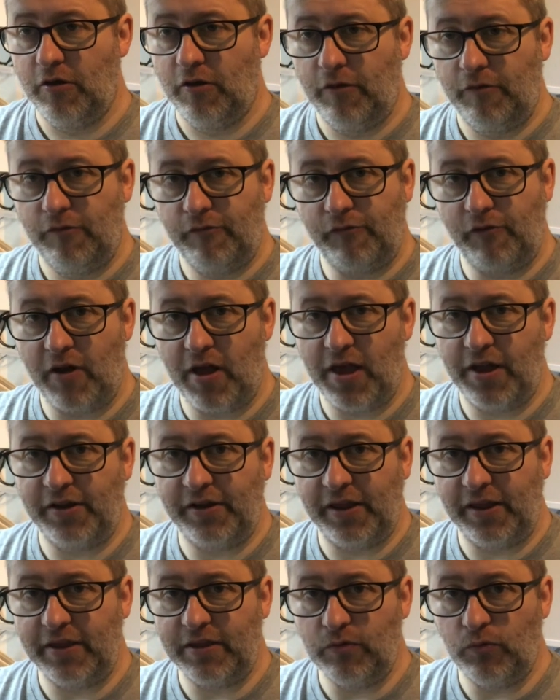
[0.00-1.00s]

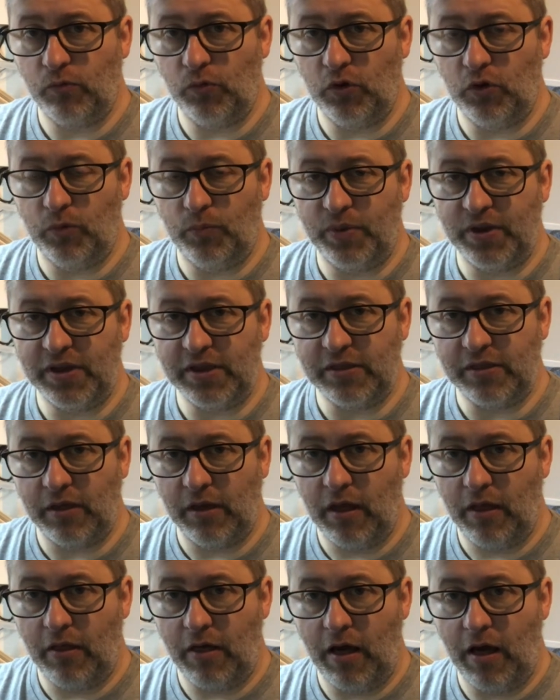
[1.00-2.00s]
Friday will be
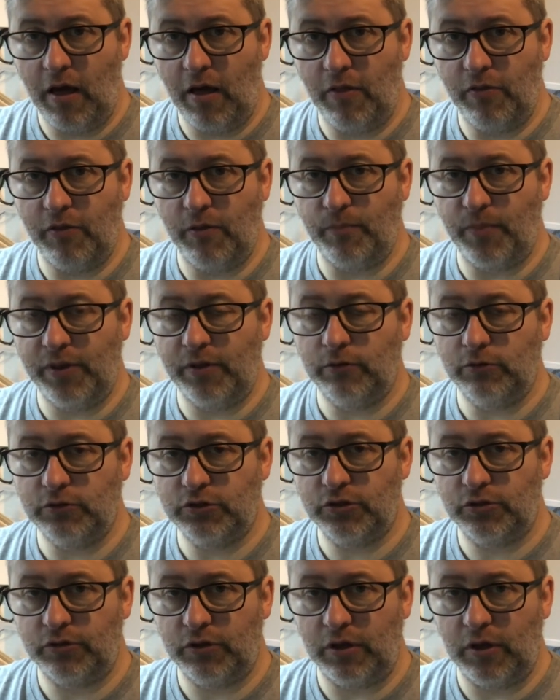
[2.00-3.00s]
the build,
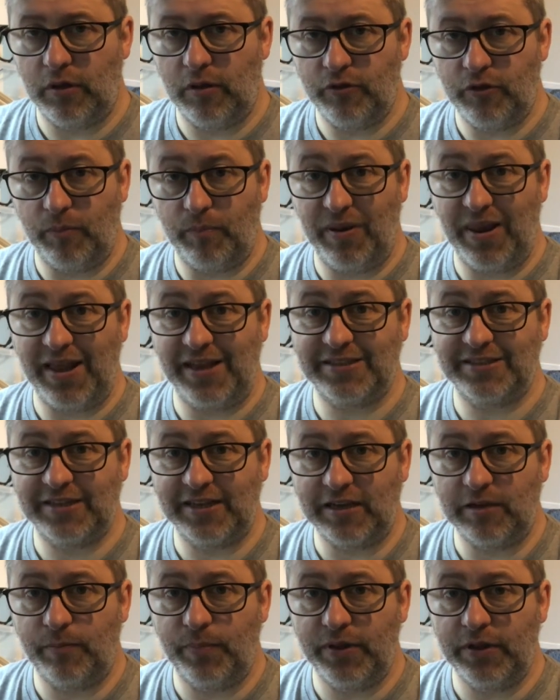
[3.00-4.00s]
the
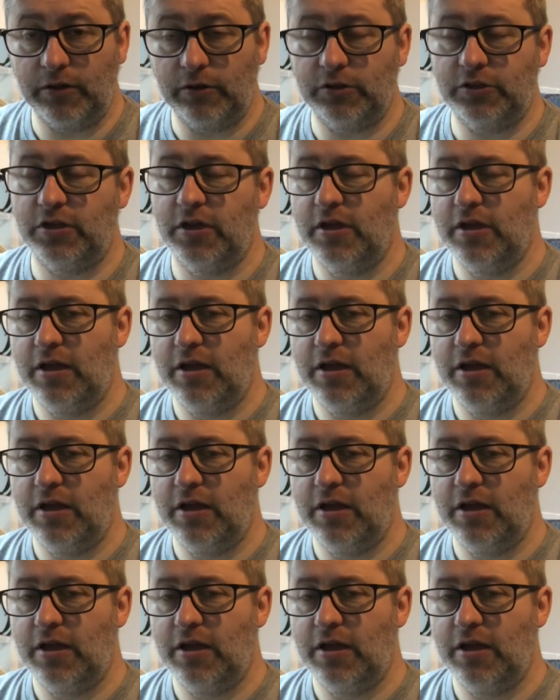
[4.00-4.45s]
plastic build,